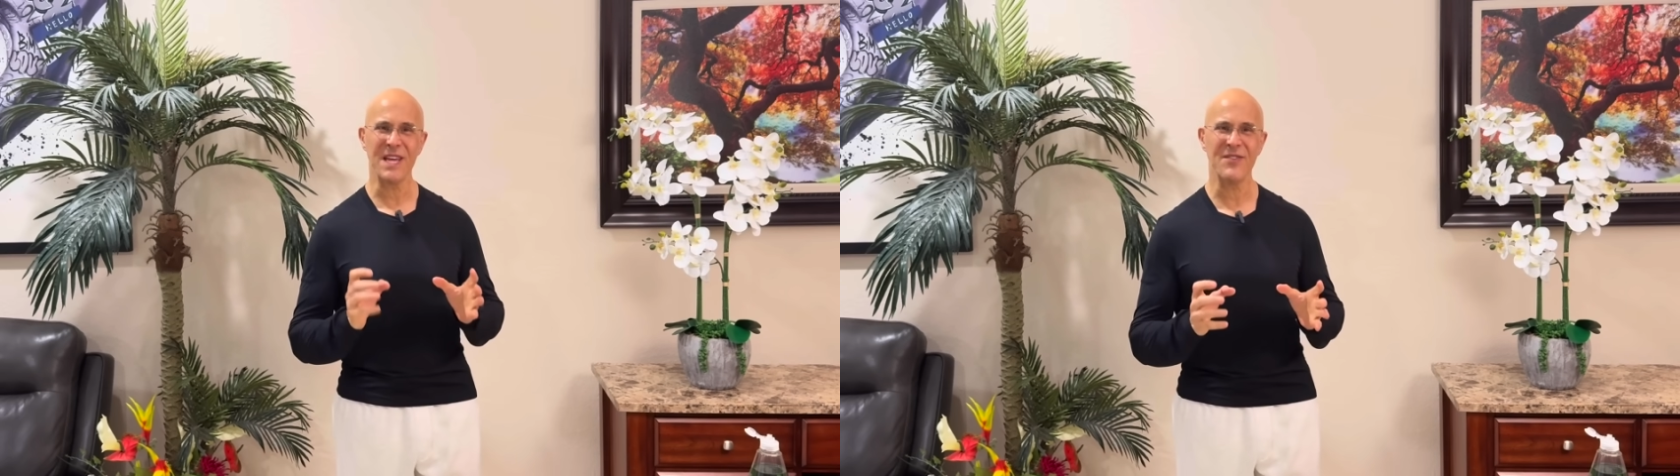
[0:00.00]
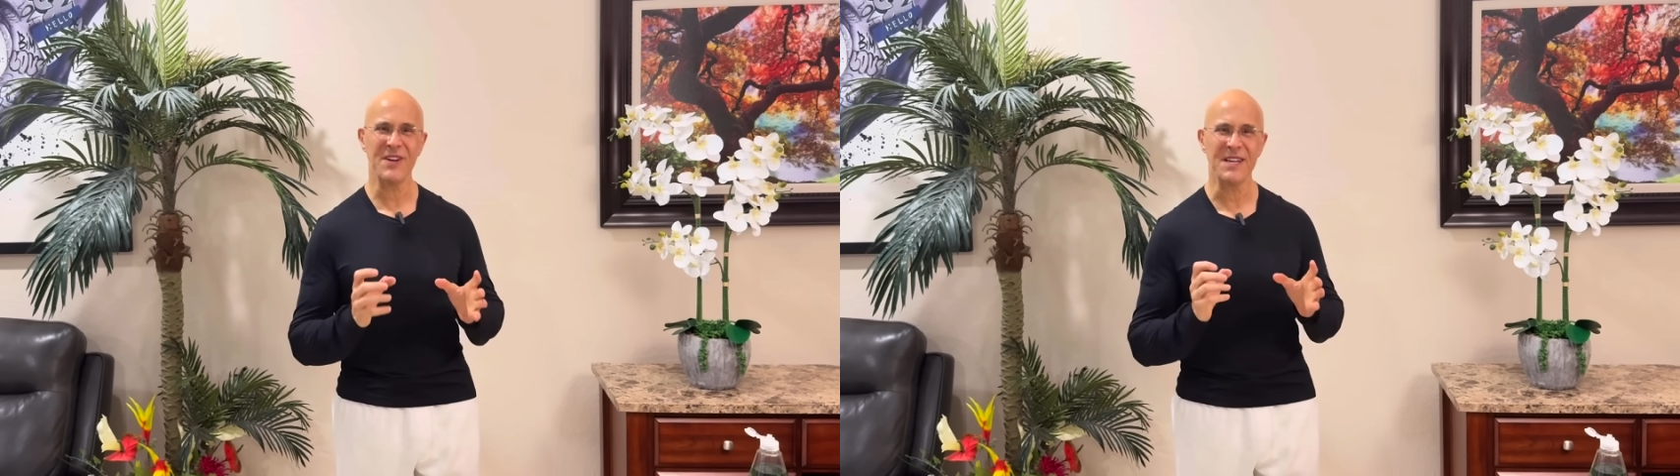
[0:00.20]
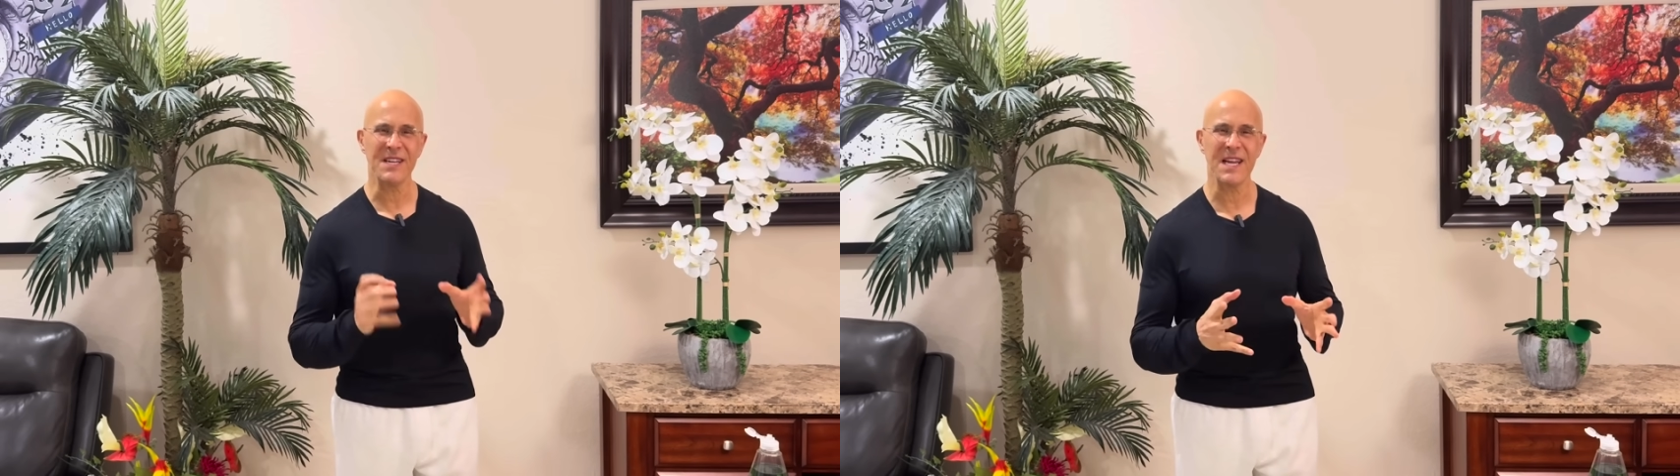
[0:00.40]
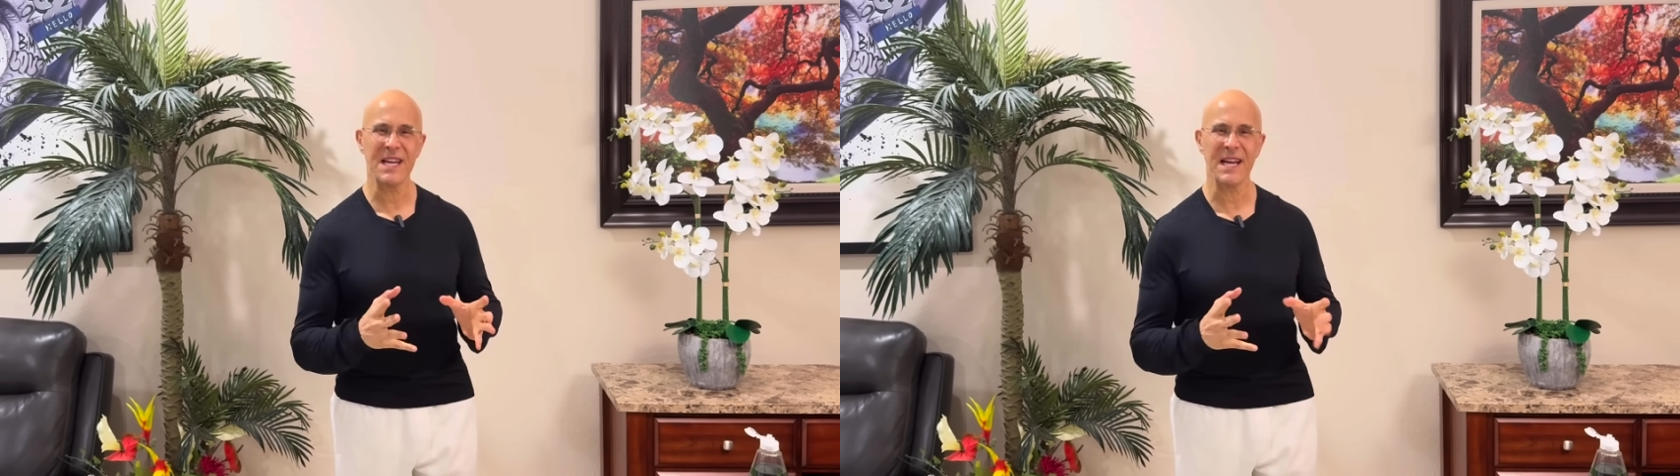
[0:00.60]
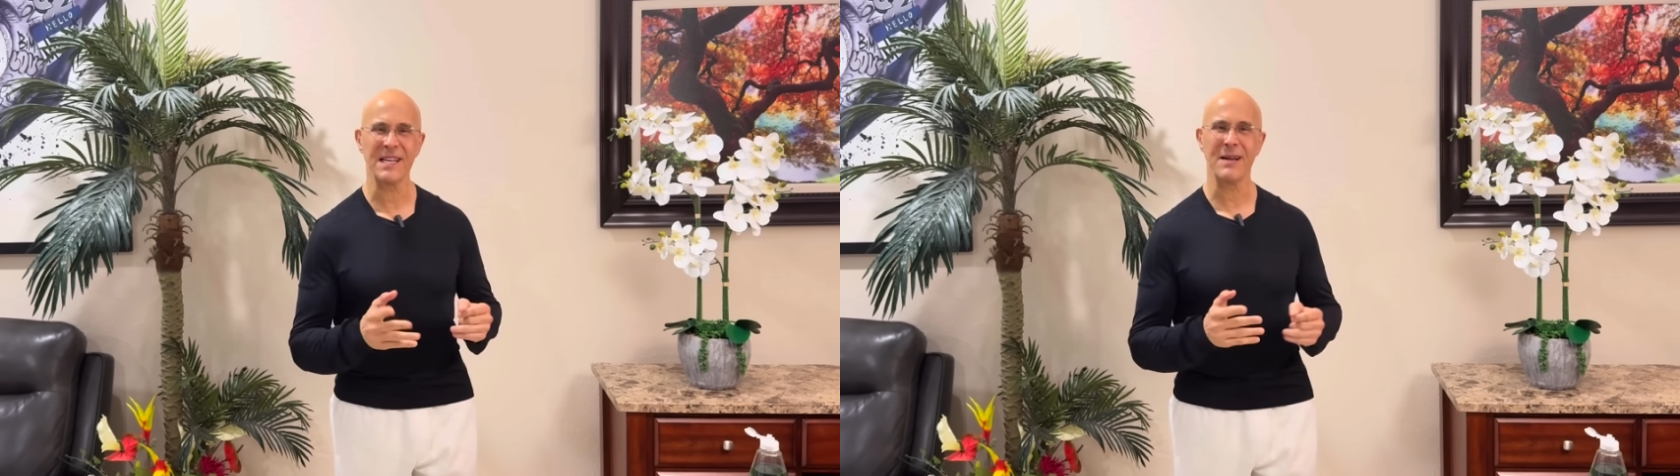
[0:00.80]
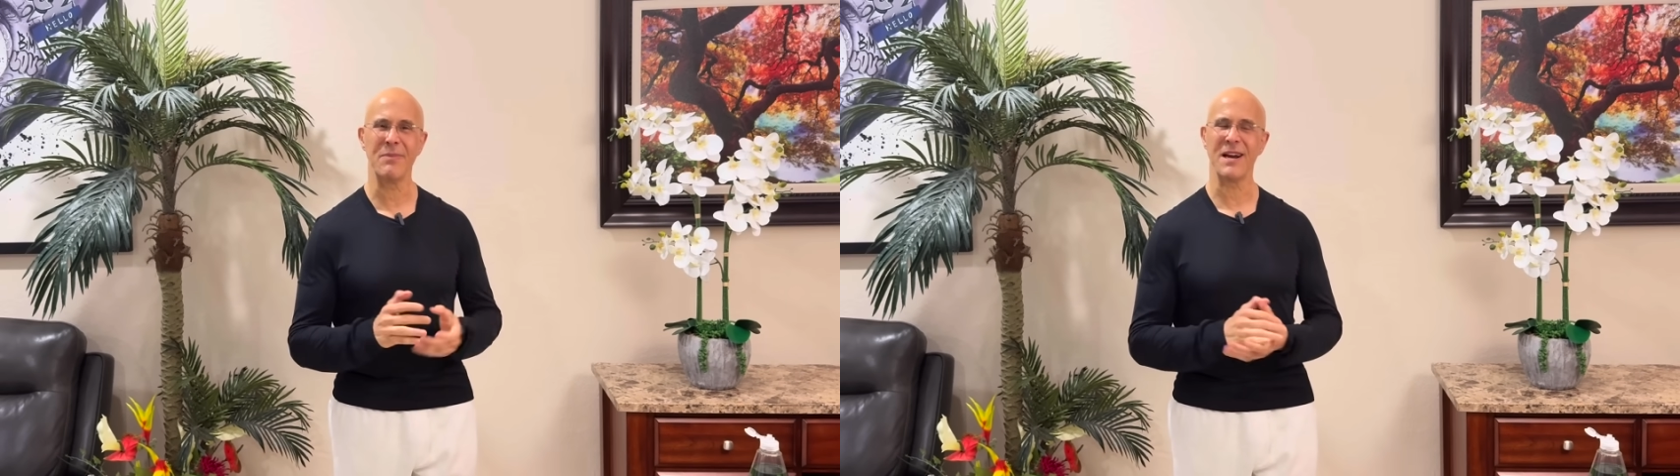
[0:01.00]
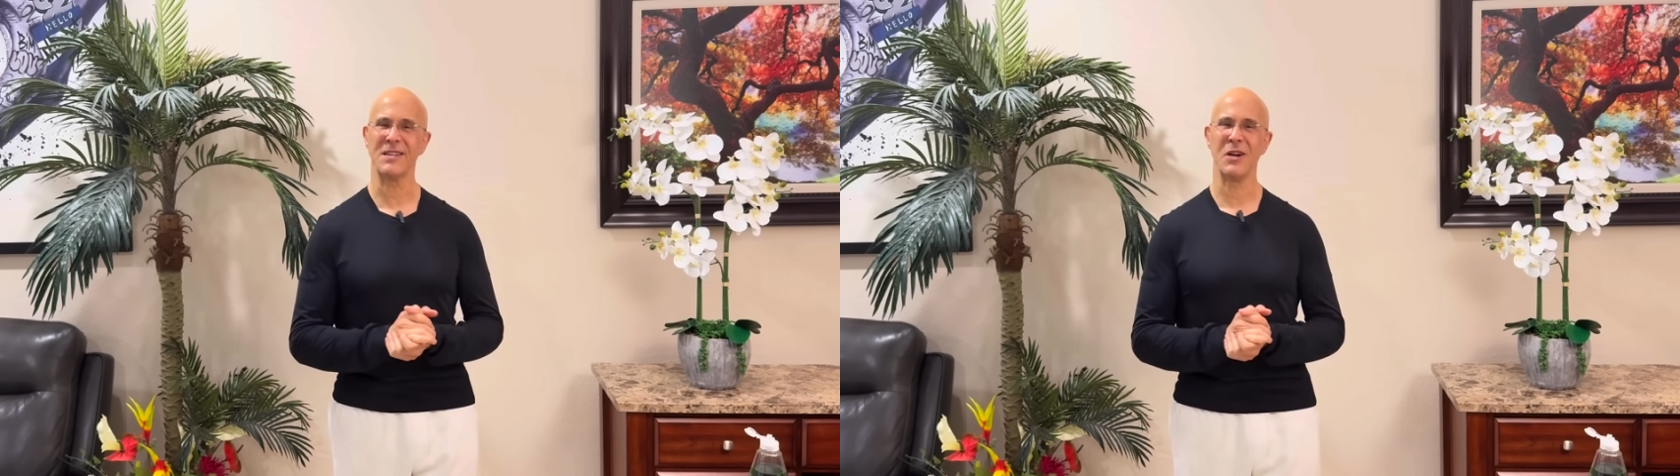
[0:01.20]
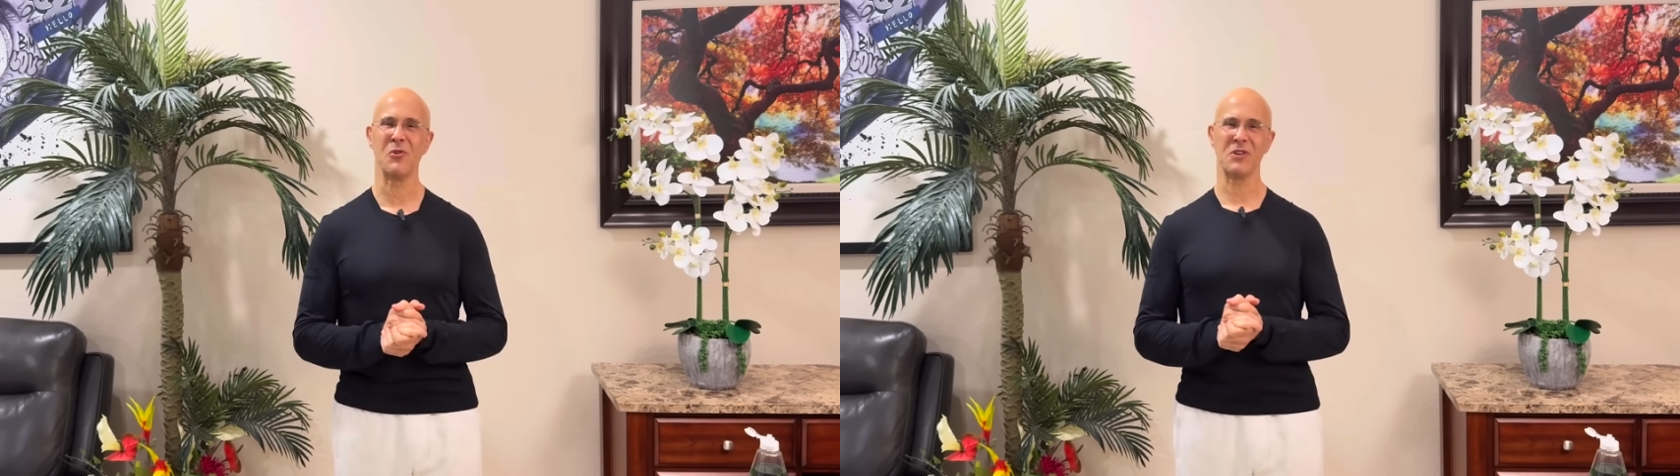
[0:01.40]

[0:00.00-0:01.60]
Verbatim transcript: even need antibacterial